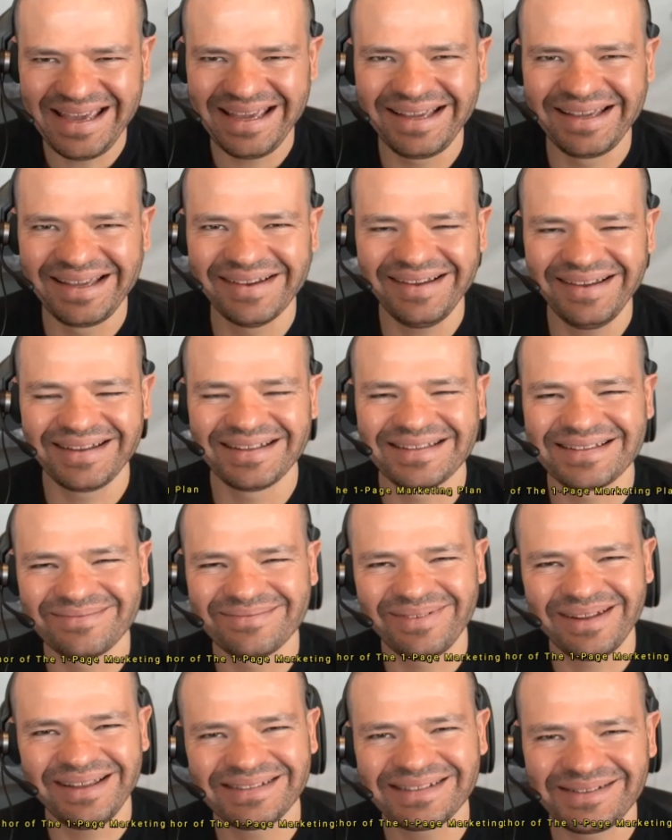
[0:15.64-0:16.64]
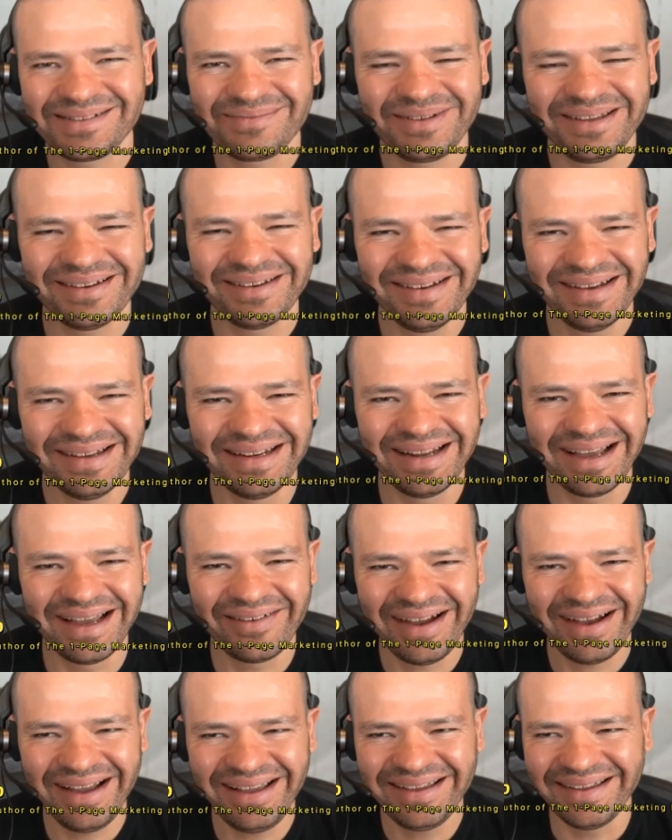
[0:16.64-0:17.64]
Gert, it's a pleasure to be on.
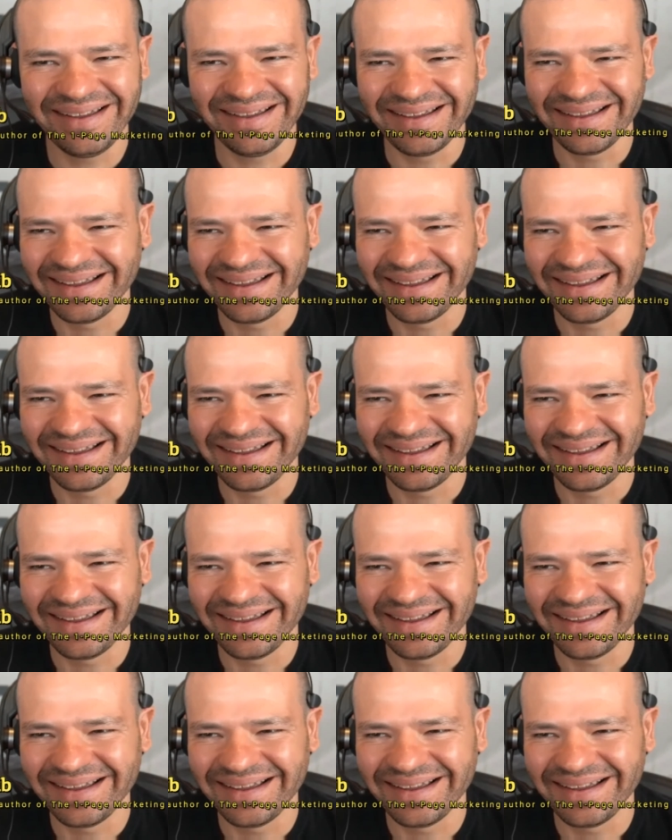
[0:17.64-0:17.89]
How are you?